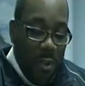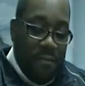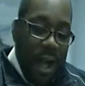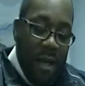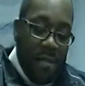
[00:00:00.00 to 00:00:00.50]

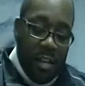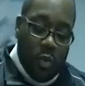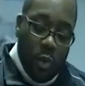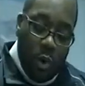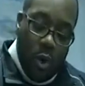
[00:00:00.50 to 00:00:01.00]
We find
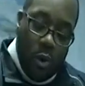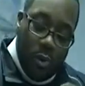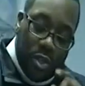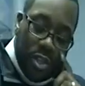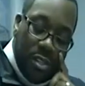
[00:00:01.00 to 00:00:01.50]
these
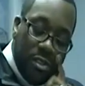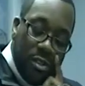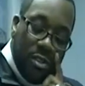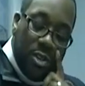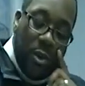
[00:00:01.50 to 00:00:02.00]
words,
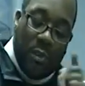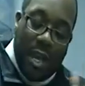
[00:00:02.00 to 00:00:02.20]
so